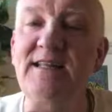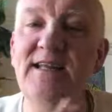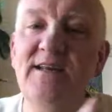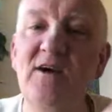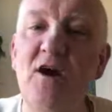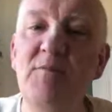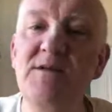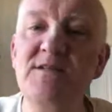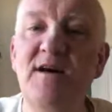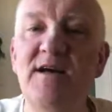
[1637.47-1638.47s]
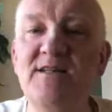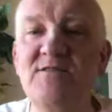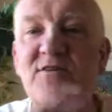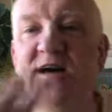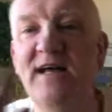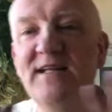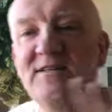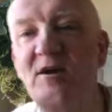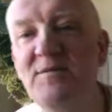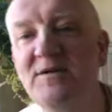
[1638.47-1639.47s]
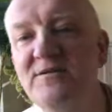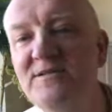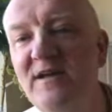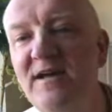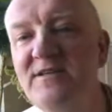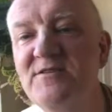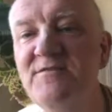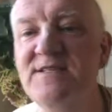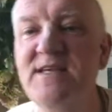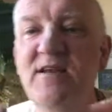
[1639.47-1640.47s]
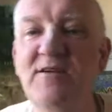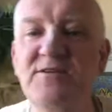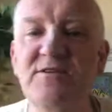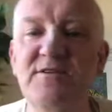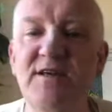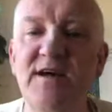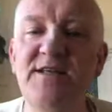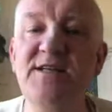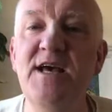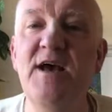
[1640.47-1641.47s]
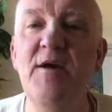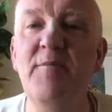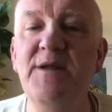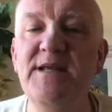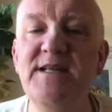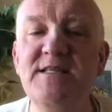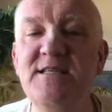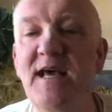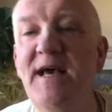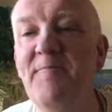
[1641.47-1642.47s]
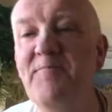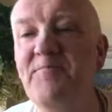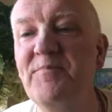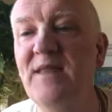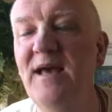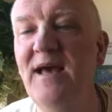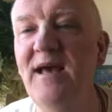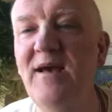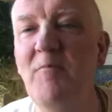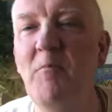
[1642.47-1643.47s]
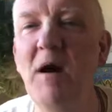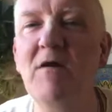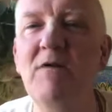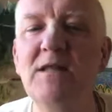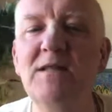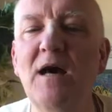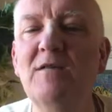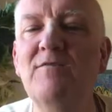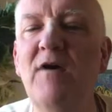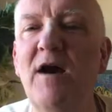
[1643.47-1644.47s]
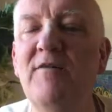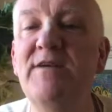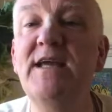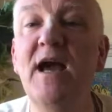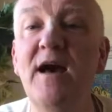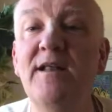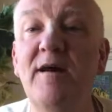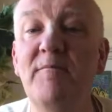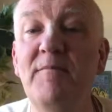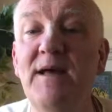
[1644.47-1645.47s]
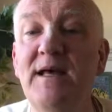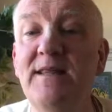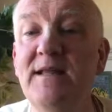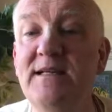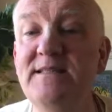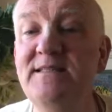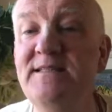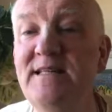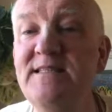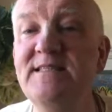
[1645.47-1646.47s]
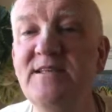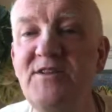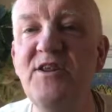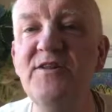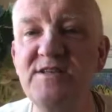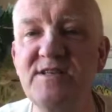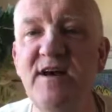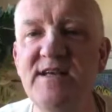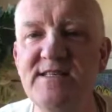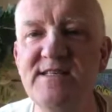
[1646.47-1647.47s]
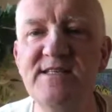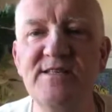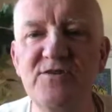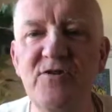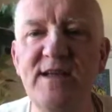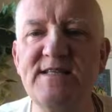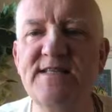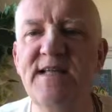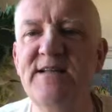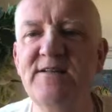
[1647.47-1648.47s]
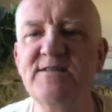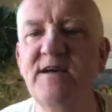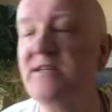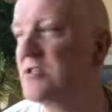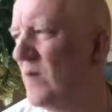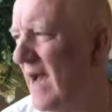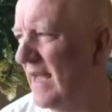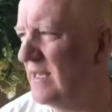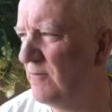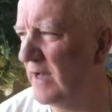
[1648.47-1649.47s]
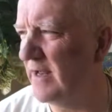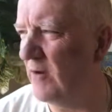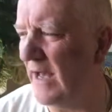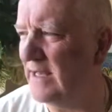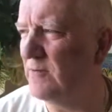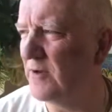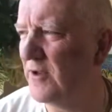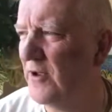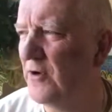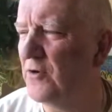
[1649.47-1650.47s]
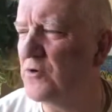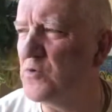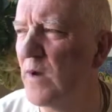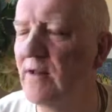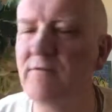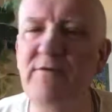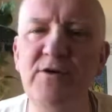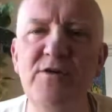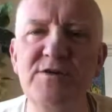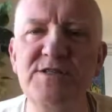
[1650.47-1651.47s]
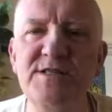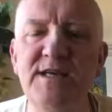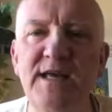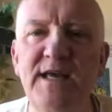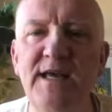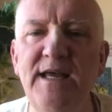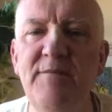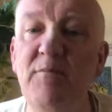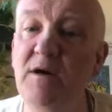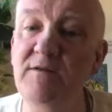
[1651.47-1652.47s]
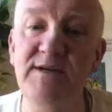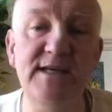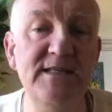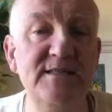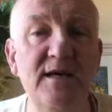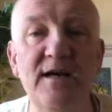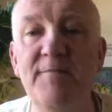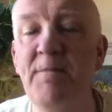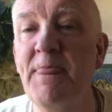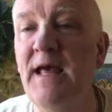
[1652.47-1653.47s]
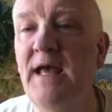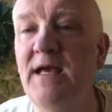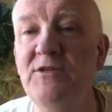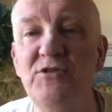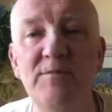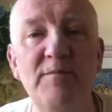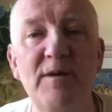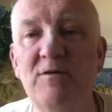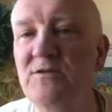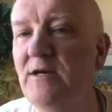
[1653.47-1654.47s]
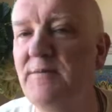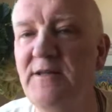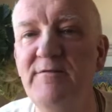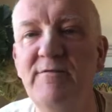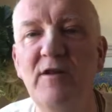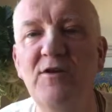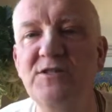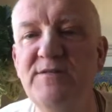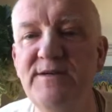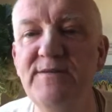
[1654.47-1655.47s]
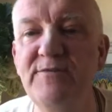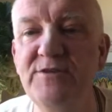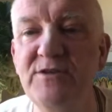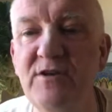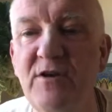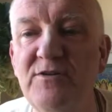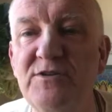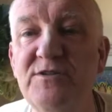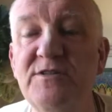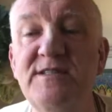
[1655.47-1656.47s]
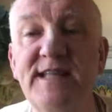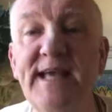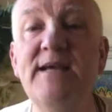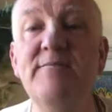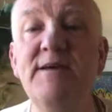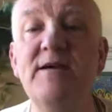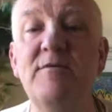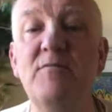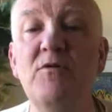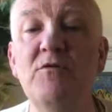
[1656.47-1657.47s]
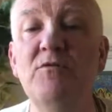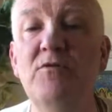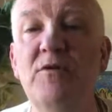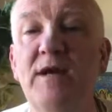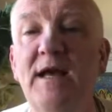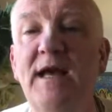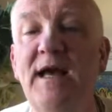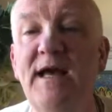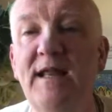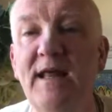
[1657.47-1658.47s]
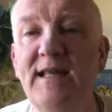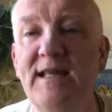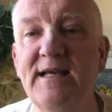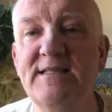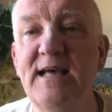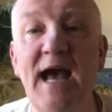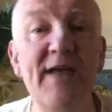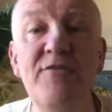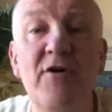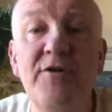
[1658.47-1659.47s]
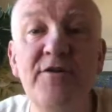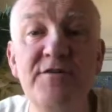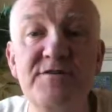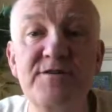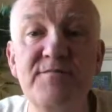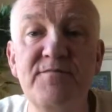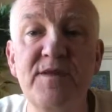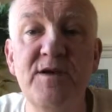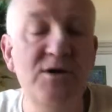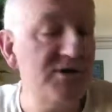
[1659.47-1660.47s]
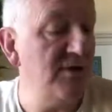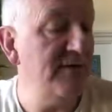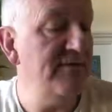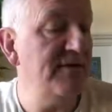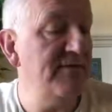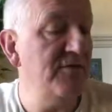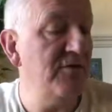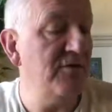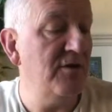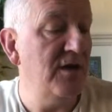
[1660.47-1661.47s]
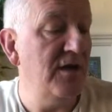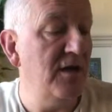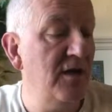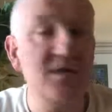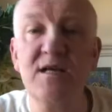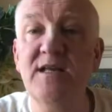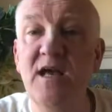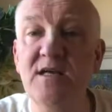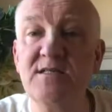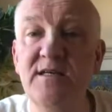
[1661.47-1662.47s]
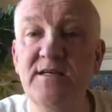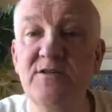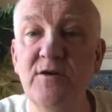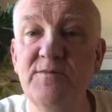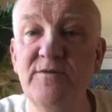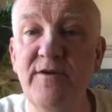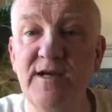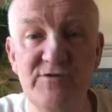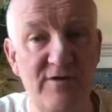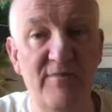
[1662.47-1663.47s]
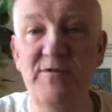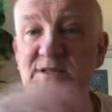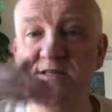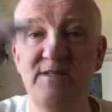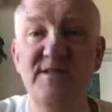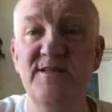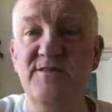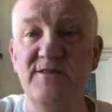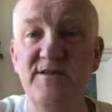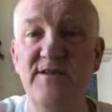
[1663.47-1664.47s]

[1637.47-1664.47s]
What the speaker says: Neither cobbler's science, nor anatomical science or physiological science, but it is bhagavad-tattva vijnanam, that this is another science, this is a transcendental science. So anyone who's well versed in Bhagavad-Gita, Srimad-Bhagavatam, in the philosophy of Krishna consciousness, they can become guru like that, and not others. So even if you're a sannyasi in terms of your ashram, which is considered,